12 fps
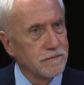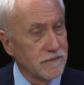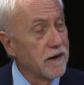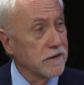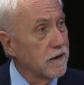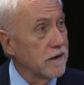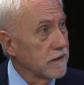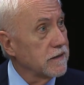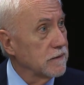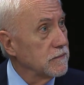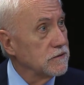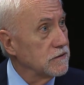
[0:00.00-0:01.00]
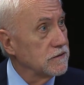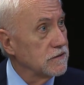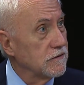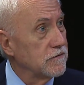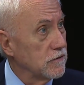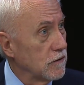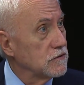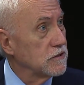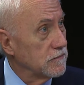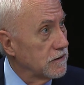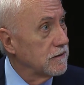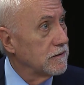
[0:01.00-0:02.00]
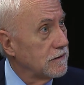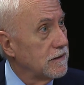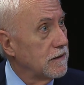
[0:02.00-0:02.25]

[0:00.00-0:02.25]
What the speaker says: iconic images of Hiroshima